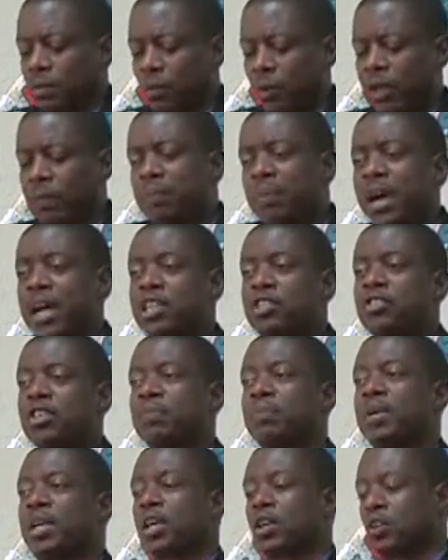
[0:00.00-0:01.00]
When Punch
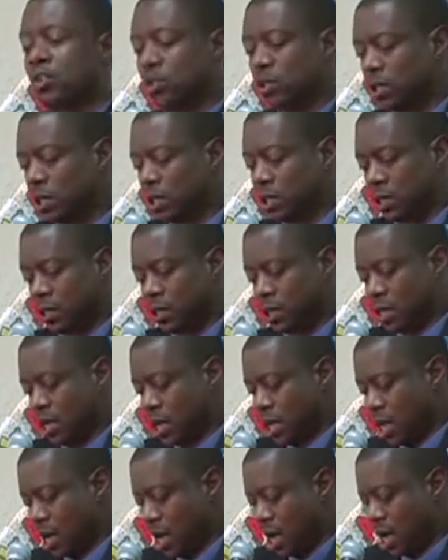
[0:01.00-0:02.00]
and Bingo
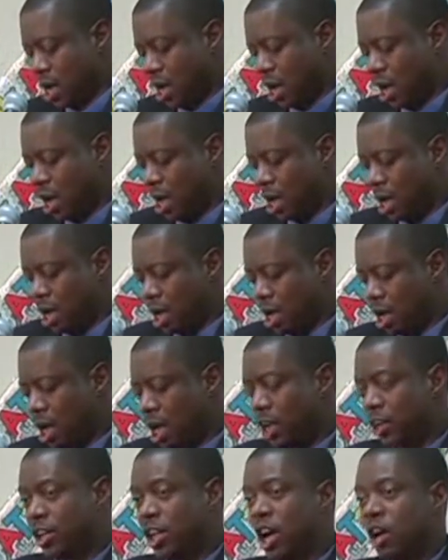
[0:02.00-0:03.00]

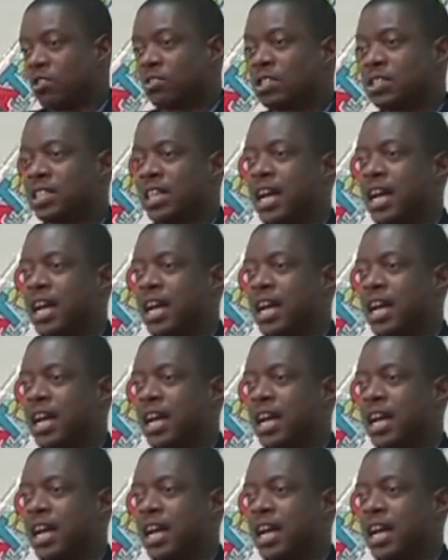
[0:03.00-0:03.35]
announced